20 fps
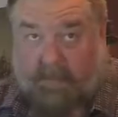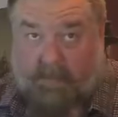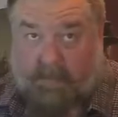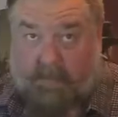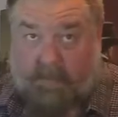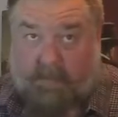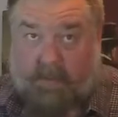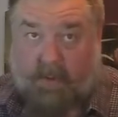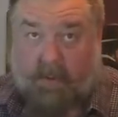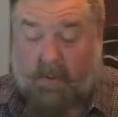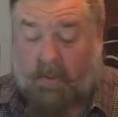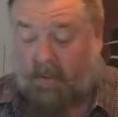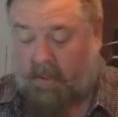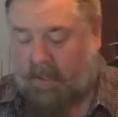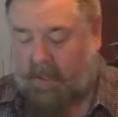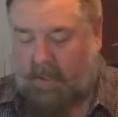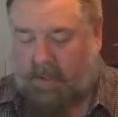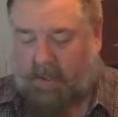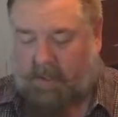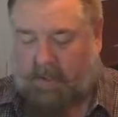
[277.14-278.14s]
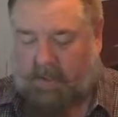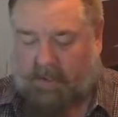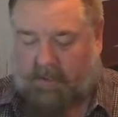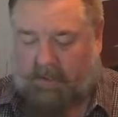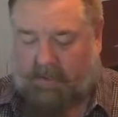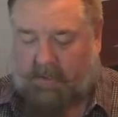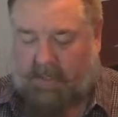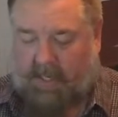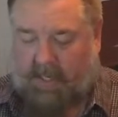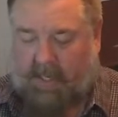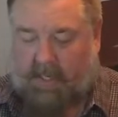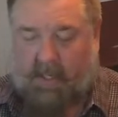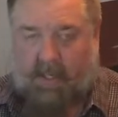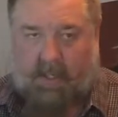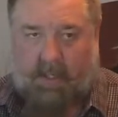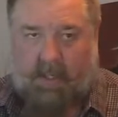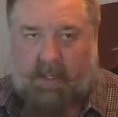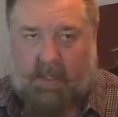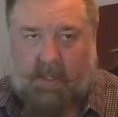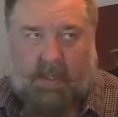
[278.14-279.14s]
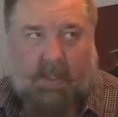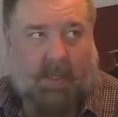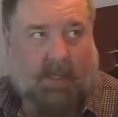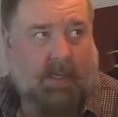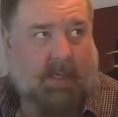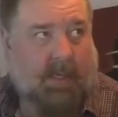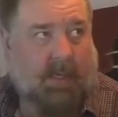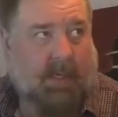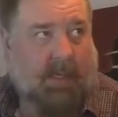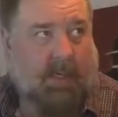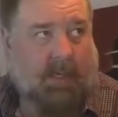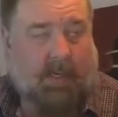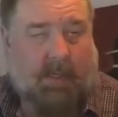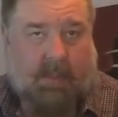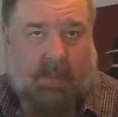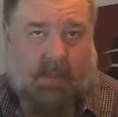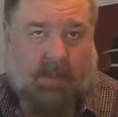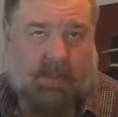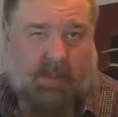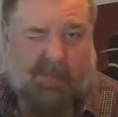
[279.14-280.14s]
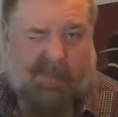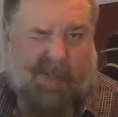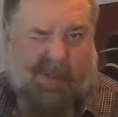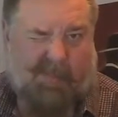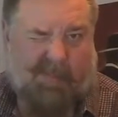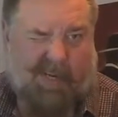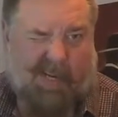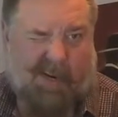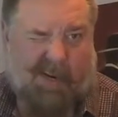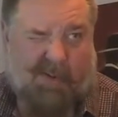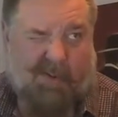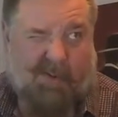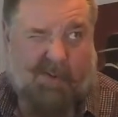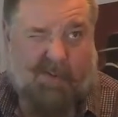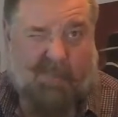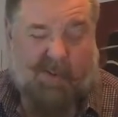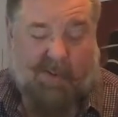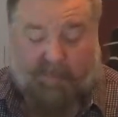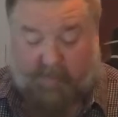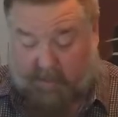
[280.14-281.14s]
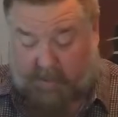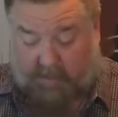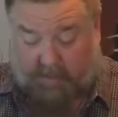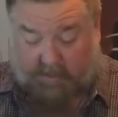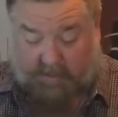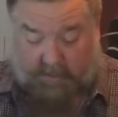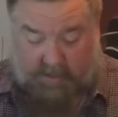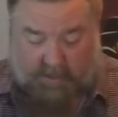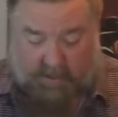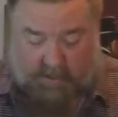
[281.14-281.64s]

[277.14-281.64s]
you so desire. Sometimes I do 3 parts.